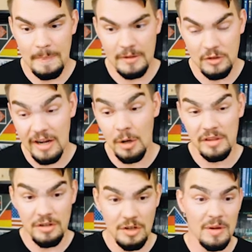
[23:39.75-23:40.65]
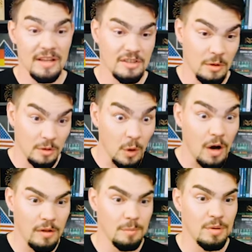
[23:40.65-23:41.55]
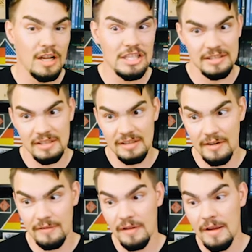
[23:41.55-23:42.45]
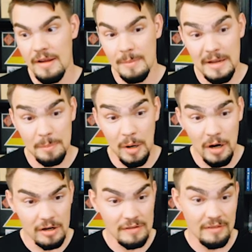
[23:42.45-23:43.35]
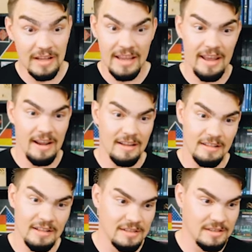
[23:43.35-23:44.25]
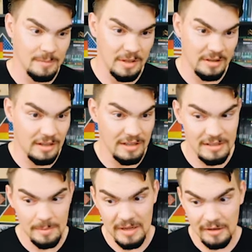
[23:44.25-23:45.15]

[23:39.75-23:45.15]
So they know what they're doing. And so through all the projects that they've been a part of, they're like, hey, this is something that needs to be